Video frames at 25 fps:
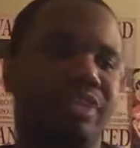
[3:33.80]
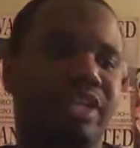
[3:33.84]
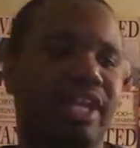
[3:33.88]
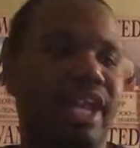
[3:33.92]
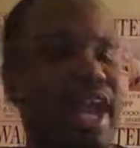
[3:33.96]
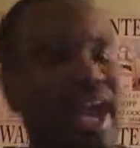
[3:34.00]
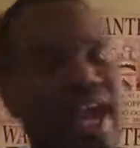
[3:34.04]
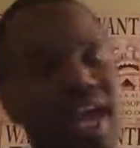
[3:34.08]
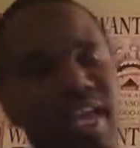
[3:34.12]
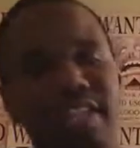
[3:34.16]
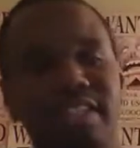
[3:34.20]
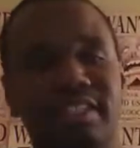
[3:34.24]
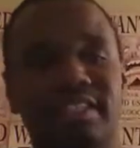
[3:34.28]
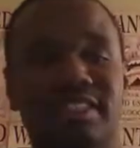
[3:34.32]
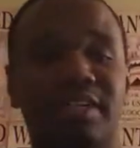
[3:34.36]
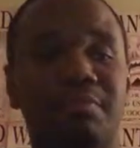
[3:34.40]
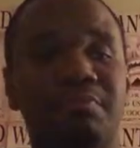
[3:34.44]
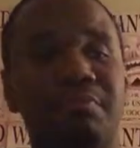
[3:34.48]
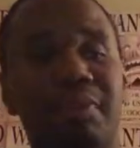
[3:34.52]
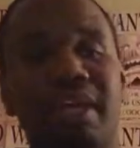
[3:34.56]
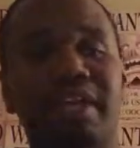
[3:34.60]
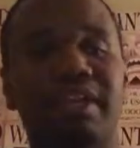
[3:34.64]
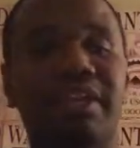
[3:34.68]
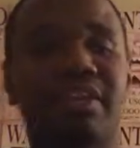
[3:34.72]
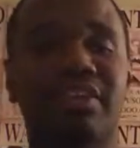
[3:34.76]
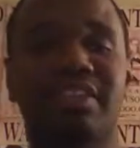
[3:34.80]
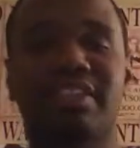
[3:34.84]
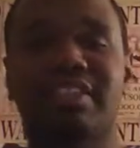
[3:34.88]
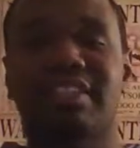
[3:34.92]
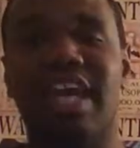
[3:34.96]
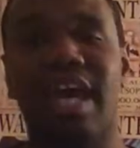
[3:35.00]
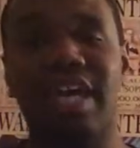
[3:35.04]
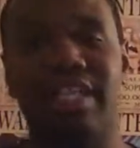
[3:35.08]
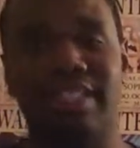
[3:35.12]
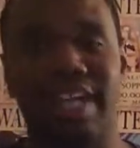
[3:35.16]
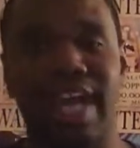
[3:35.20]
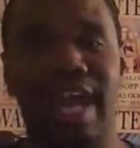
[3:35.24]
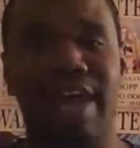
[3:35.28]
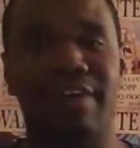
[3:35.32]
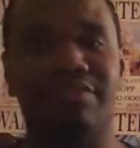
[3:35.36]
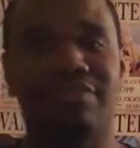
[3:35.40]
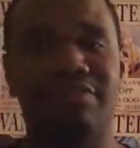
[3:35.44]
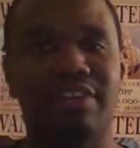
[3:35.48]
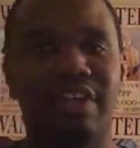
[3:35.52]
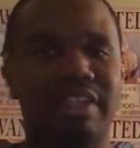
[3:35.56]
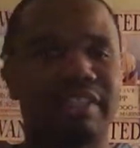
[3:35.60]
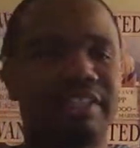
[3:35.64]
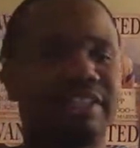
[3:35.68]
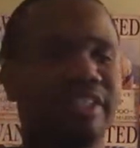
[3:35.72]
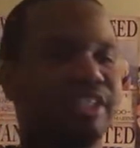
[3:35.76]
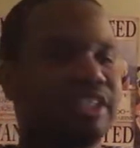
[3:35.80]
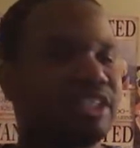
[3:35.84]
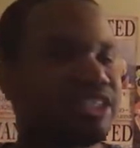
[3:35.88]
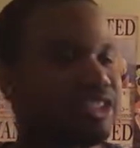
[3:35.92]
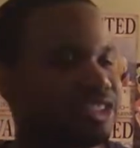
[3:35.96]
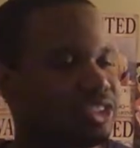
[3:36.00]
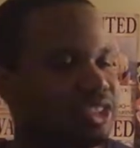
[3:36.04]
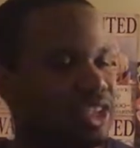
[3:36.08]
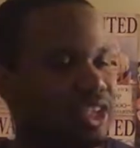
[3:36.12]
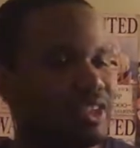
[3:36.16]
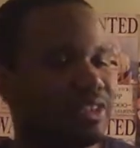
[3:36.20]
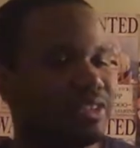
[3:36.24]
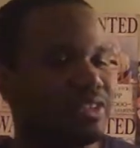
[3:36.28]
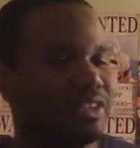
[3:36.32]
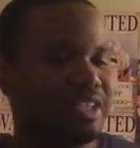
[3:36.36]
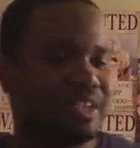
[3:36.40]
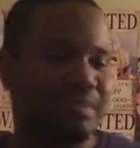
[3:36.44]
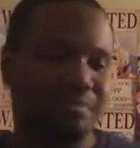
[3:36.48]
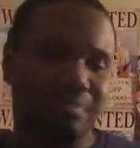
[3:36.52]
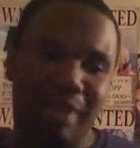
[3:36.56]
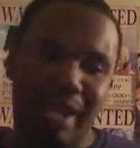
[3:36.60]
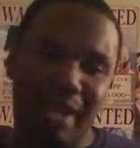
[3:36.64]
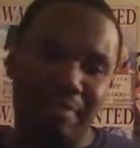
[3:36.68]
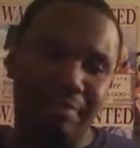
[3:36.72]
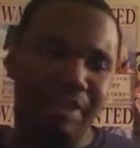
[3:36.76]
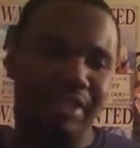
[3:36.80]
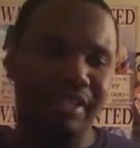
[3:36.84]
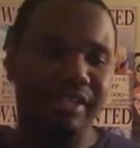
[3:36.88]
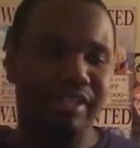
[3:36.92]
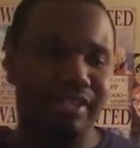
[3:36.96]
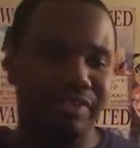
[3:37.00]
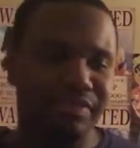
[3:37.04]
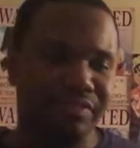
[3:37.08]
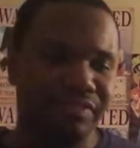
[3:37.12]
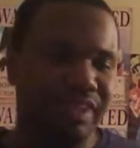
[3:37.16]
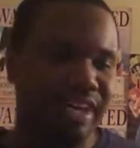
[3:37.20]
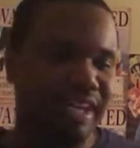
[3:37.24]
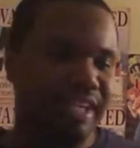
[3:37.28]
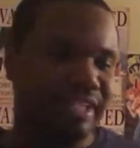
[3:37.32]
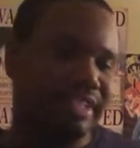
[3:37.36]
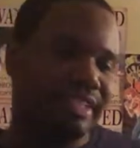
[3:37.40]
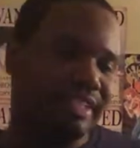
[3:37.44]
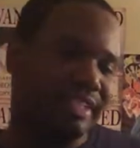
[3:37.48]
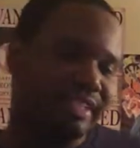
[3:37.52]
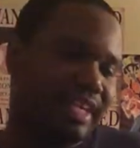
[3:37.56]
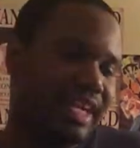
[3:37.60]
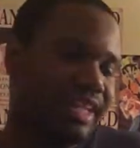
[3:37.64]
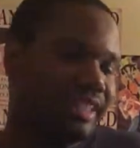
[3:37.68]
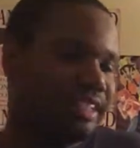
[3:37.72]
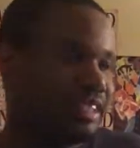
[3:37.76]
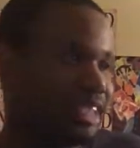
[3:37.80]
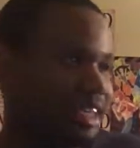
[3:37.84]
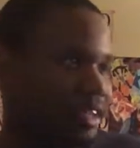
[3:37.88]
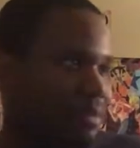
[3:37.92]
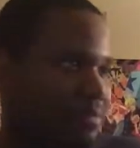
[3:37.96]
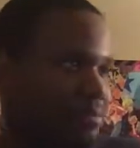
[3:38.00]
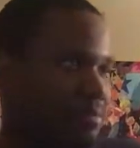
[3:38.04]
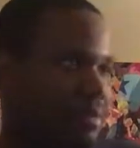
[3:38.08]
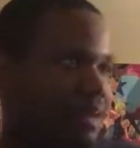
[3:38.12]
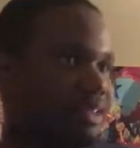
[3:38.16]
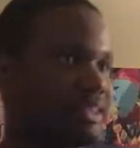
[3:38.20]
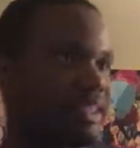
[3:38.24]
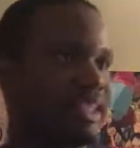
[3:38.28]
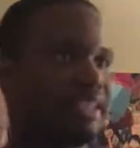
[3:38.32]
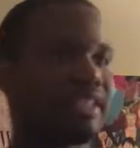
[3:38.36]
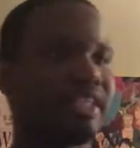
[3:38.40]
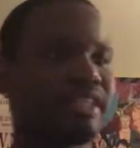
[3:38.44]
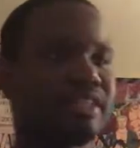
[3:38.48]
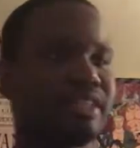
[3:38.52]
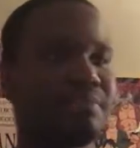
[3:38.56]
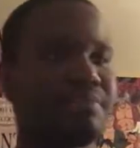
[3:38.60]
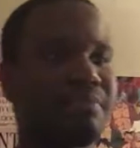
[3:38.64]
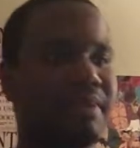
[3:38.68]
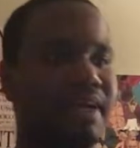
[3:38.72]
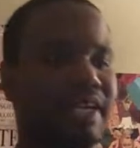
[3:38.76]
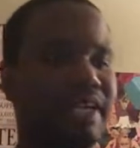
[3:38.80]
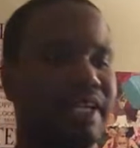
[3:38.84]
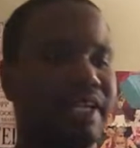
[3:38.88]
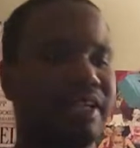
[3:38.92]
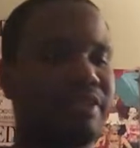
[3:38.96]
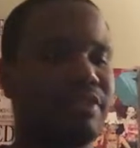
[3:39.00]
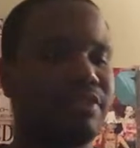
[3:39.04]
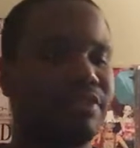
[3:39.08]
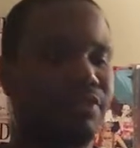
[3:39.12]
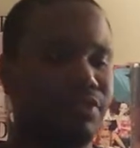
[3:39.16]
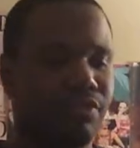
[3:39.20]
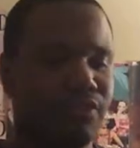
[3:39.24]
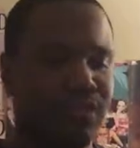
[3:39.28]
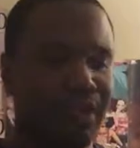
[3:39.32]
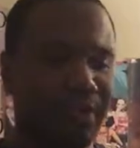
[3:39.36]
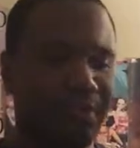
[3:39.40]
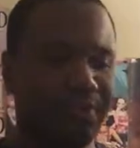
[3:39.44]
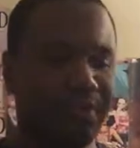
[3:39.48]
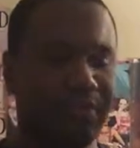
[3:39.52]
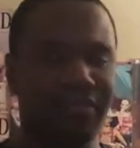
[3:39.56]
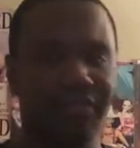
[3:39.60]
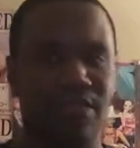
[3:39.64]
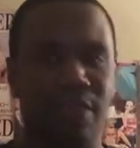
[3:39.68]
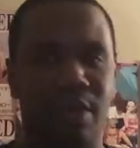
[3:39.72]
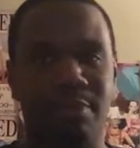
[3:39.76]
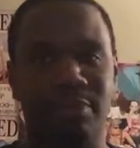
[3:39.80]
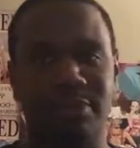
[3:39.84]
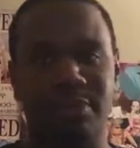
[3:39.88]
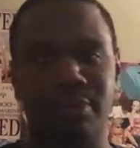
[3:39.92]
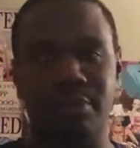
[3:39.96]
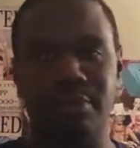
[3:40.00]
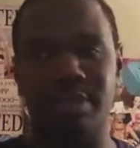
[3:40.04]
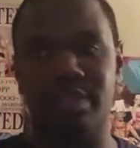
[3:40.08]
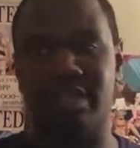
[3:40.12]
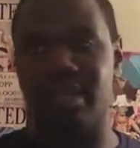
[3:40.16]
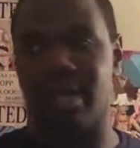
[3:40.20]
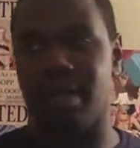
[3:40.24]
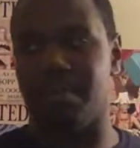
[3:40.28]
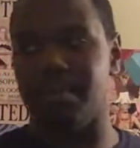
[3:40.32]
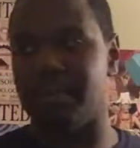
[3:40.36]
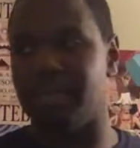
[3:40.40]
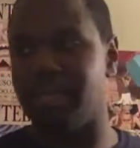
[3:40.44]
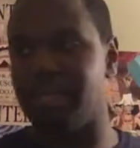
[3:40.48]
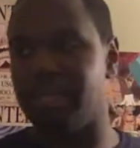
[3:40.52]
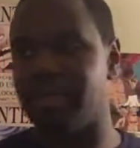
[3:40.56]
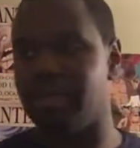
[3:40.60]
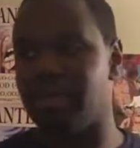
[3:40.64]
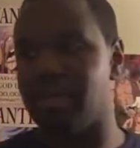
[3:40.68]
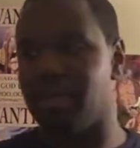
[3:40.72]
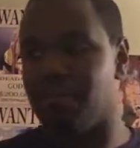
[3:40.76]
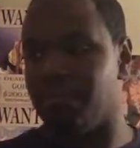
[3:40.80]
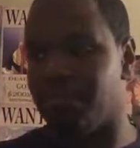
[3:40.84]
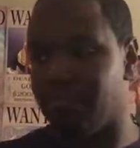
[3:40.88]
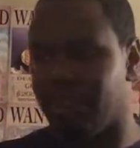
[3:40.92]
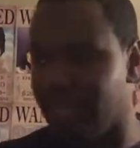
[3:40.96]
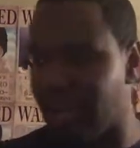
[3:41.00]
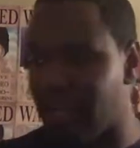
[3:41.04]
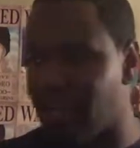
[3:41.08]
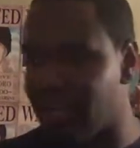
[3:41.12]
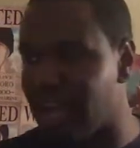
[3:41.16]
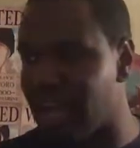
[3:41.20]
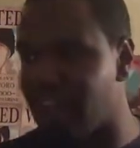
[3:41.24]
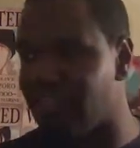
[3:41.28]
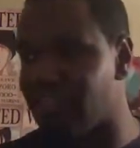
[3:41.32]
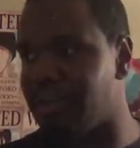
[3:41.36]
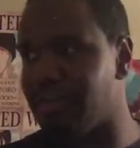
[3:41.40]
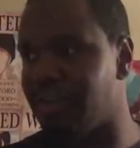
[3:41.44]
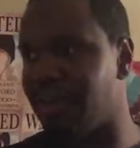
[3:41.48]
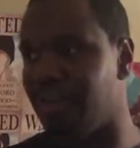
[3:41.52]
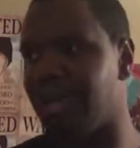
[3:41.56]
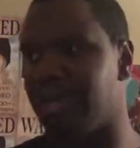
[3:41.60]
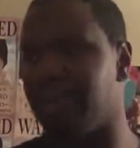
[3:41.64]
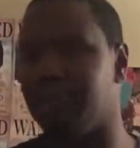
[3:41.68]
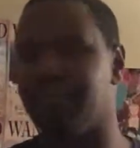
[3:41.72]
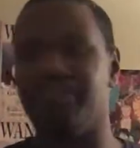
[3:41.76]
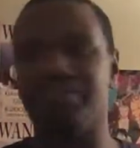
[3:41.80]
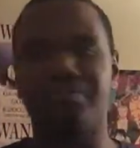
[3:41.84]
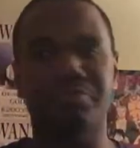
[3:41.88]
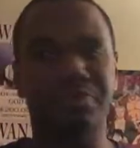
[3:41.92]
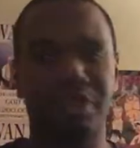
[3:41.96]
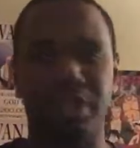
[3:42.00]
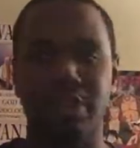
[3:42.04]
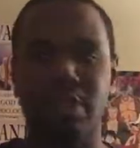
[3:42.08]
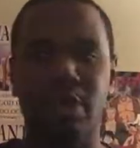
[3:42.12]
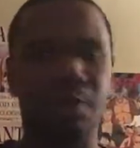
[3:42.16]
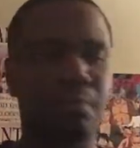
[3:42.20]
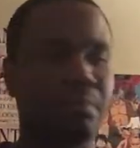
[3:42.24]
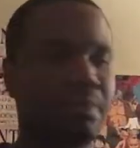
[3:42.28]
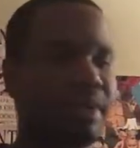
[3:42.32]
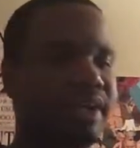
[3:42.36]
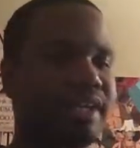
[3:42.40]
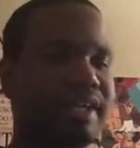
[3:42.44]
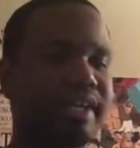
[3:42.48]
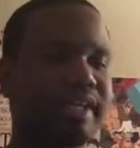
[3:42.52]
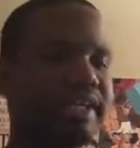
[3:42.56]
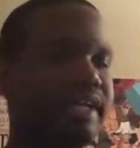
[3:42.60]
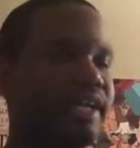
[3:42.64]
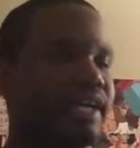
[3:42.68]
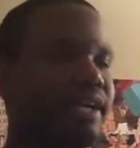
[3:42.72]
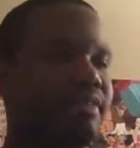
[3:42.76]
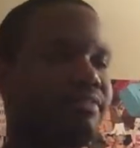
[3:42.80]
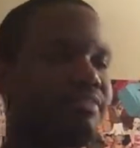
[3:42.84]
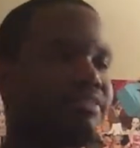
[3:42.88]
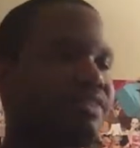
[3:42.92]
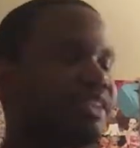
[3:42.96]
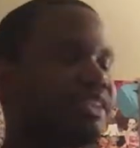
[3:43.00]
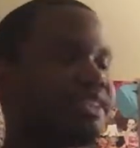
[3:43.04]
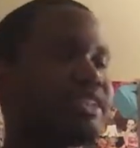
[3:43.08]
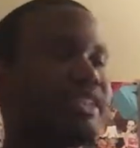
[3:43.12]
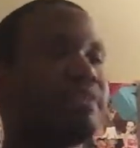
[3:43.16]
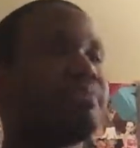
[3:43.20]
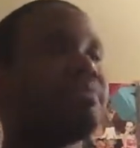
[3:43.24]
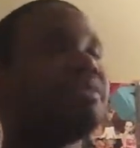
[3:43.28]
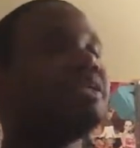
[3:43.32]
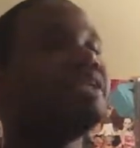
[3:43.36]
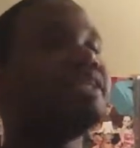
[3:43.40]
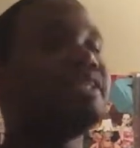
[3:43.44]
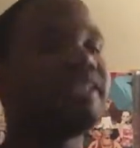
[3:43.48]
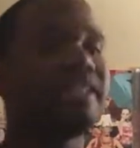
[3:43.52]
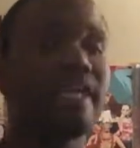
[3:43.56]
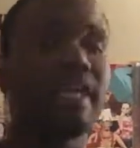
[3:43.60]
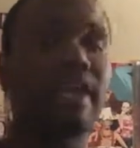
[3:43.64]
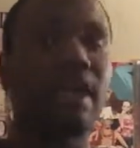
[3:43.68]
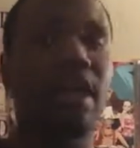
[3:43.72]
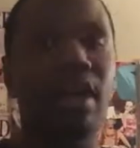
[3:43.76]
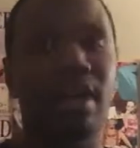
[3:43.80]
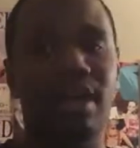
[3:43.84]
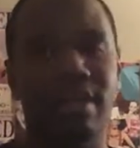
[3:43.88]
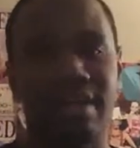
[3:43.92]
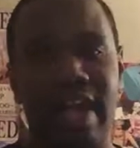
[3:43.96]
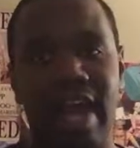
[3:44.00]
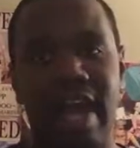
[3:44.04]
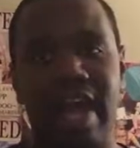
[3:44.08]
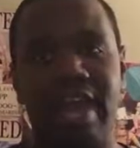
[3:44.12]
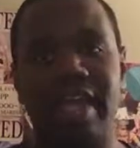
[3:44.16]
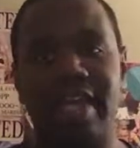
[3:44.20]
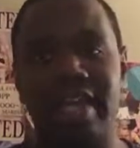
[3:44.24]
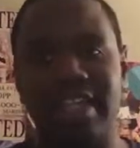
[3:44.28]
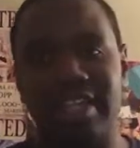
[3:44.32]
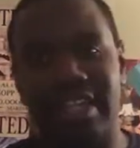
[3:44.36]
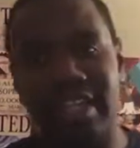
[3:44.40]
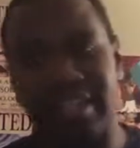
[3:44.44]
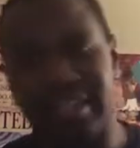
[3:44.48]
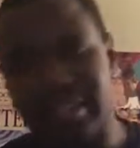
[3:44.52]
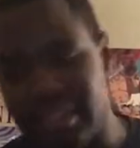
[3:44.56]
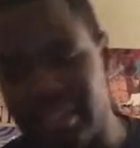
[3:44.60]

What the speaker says: And some money on the side to have fun. So, by money and the fun, they took the money from the pharmaceutical company, killed everybody, burning them, freezing them, did all that. They